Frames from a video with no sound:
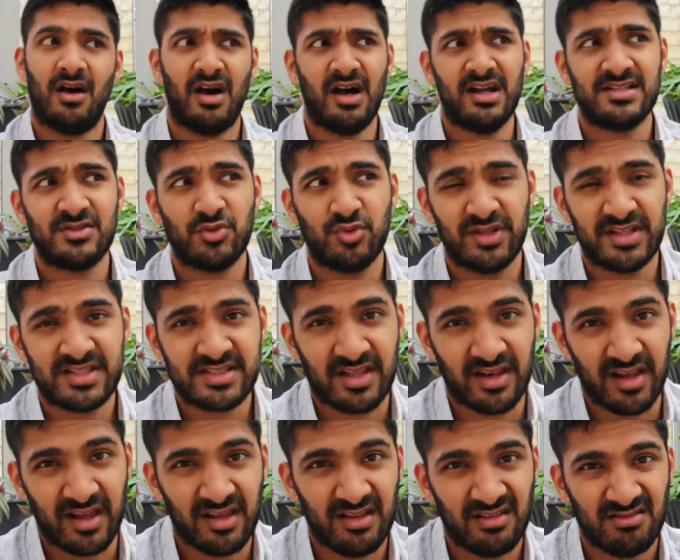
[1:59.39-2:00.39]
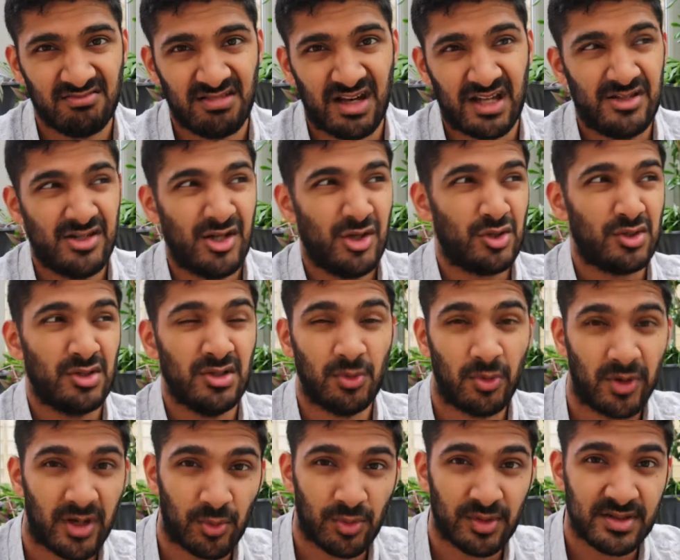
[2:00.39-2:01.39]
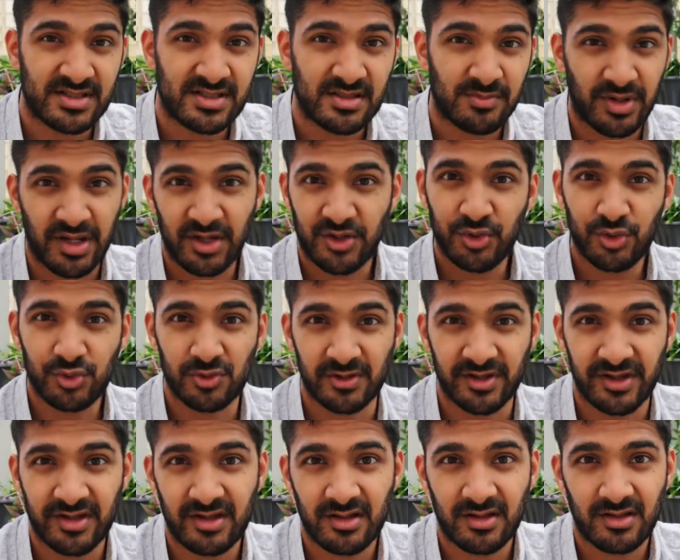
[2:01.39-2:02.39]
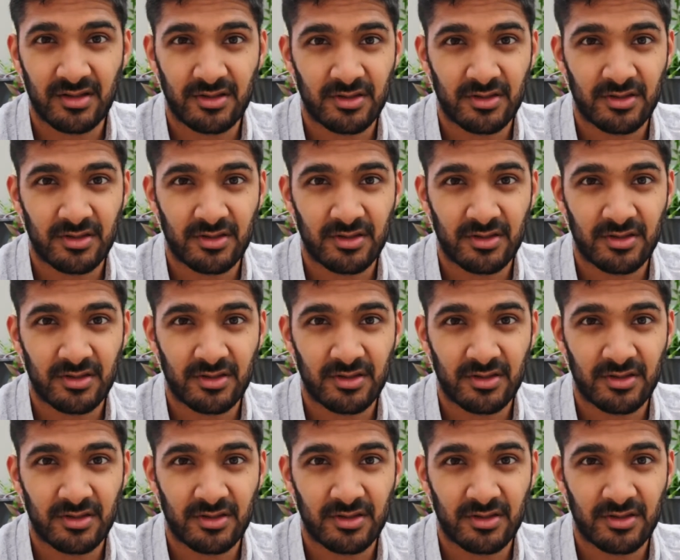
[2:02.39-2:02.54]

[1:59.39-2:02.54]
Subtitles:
I saw this today, had no clue what it was, but I googled it,